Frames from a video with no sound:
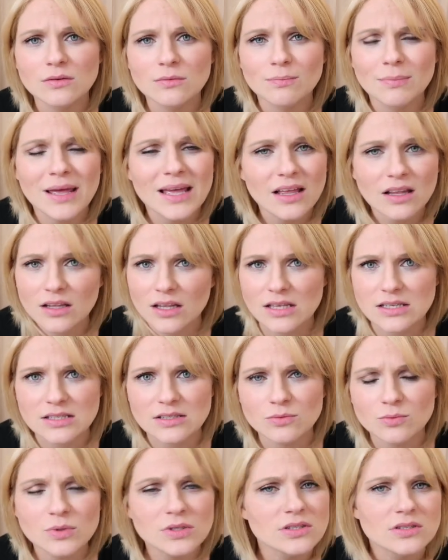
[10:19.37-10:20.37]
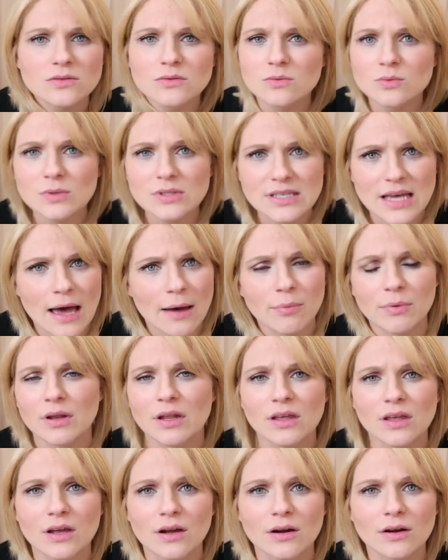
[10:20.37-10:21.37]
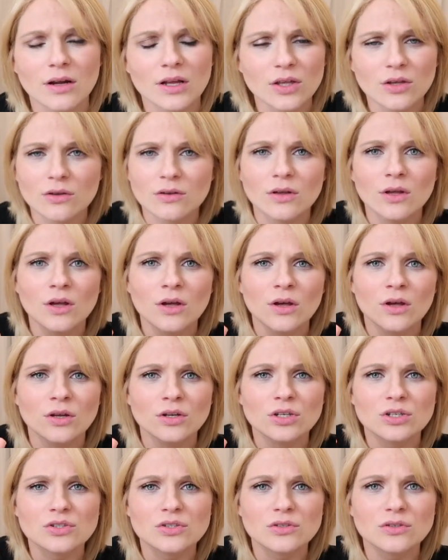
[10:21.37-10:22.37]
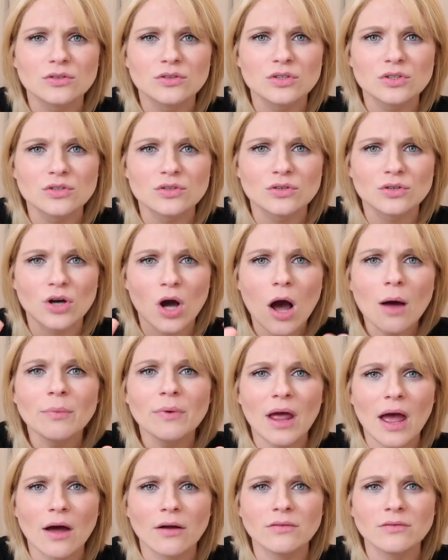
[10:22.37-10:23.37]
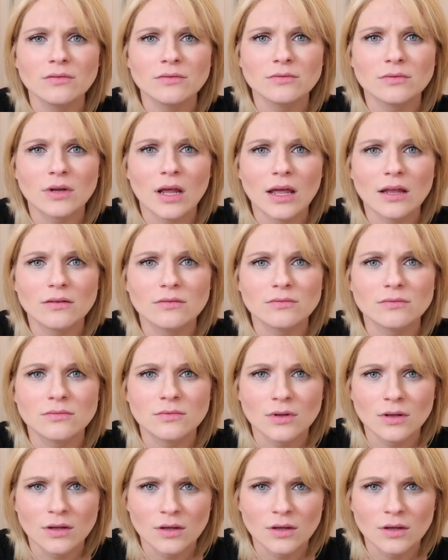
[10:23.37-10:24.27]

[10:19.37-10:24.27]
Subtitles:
Make a list. What's happening here? You just calm down and